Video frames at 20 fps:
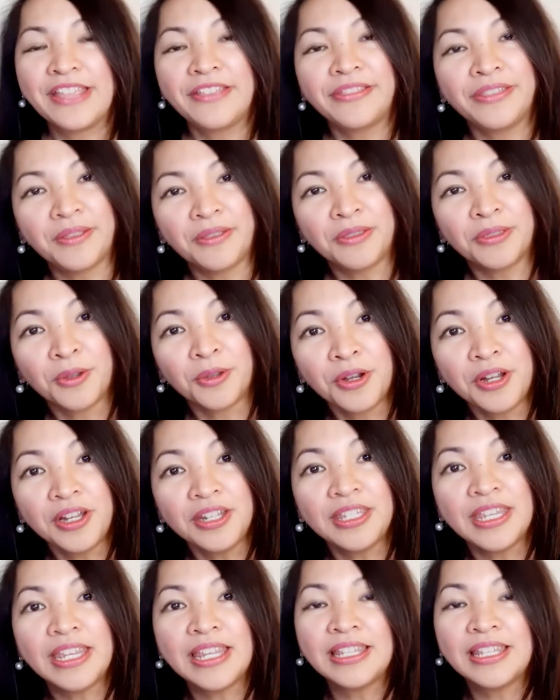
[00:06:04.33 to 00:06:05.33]
The third
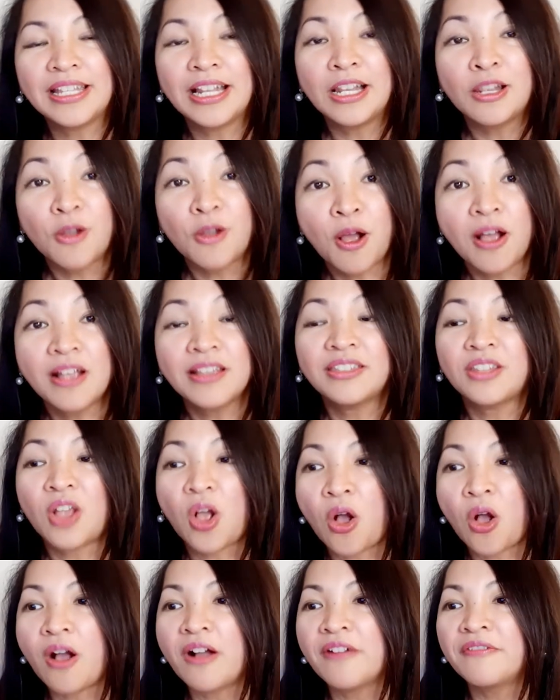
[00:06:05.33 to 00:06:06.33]
is loss
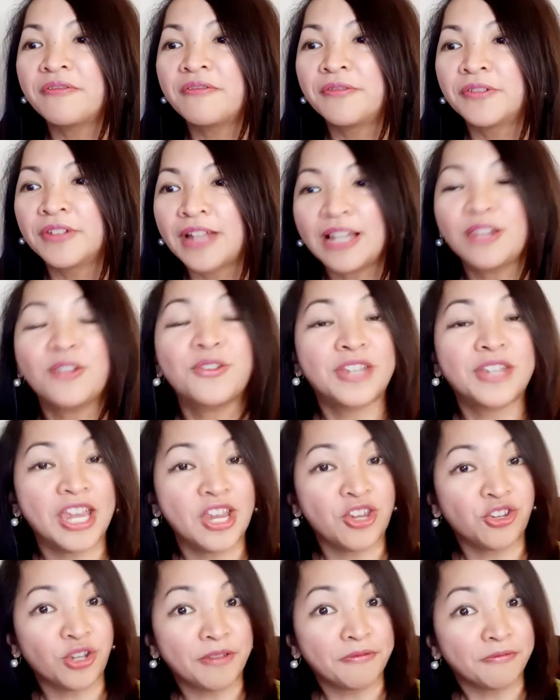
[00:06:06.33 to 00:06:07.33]
of
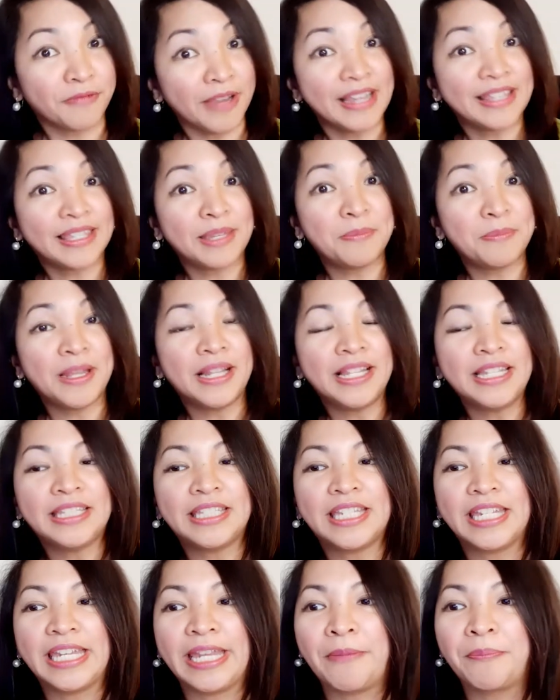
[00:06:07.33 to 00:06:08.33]
relocation
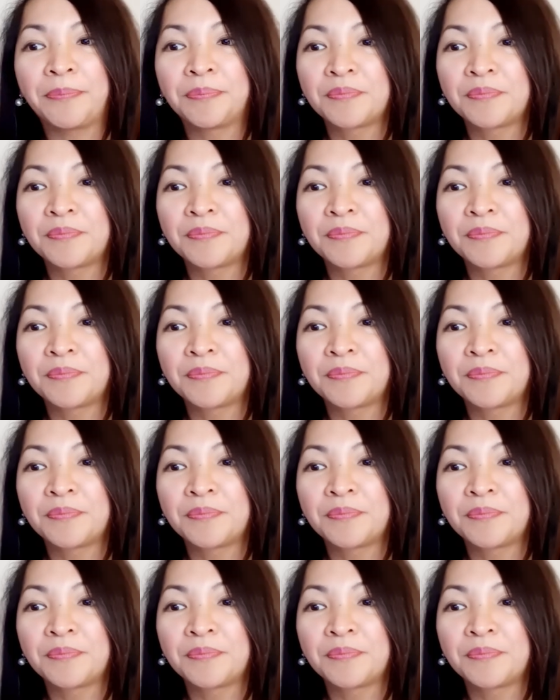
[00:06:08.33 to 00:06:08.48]
flexibility.